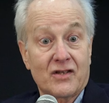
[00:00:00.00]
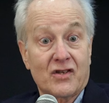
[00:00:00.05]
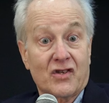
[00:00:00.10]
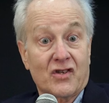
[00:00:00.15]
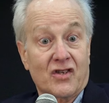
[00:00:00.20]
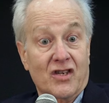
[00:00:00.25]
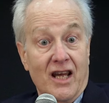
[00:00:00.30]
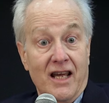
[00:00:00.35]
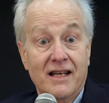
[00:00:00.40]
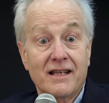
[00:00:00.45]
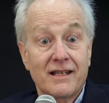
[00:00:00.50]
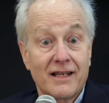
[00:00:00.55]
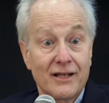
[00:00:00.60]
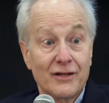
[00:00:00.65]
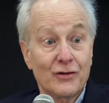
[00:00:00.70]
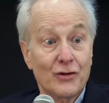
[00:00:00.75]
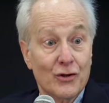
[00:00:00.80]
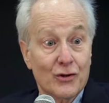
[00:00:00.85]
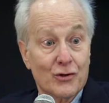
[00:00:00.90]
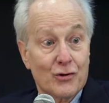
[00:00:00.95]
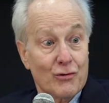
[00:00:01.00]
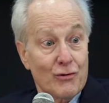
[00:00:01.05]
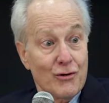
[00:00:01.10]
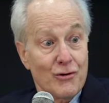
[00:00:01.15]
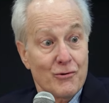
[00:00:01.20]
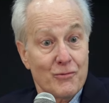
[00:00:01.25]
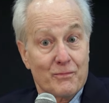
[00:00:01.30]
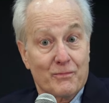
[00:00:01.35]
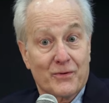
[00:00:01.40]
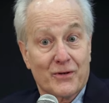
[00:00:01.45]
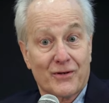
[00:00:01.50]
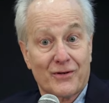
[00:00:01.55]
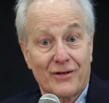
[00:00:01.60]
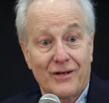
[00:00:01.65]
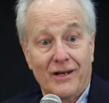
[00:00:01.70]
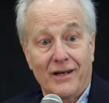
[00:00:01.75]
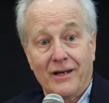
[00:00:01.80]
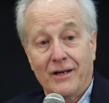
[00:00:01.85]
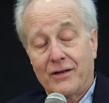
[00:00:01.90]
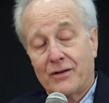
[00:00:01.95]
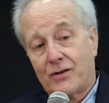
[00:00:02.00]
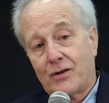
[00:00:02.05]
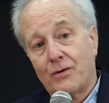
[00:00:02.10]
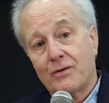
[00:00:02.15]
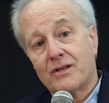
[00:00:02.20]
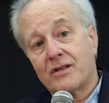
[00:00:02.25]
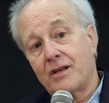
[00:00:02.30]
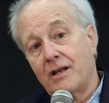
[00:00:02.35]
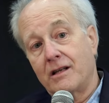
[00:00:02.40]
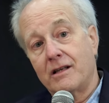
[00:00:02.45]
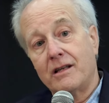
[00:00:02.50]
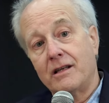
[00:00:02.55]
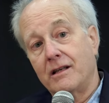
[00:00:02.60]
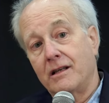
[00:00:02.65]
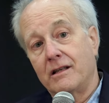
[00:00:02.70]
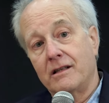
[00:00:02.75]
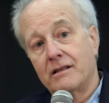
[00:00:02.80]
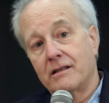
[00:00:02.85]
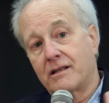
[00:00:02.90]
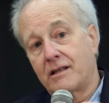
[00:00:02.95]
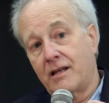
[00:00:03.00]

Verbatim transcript: send in the troops. So it's sending in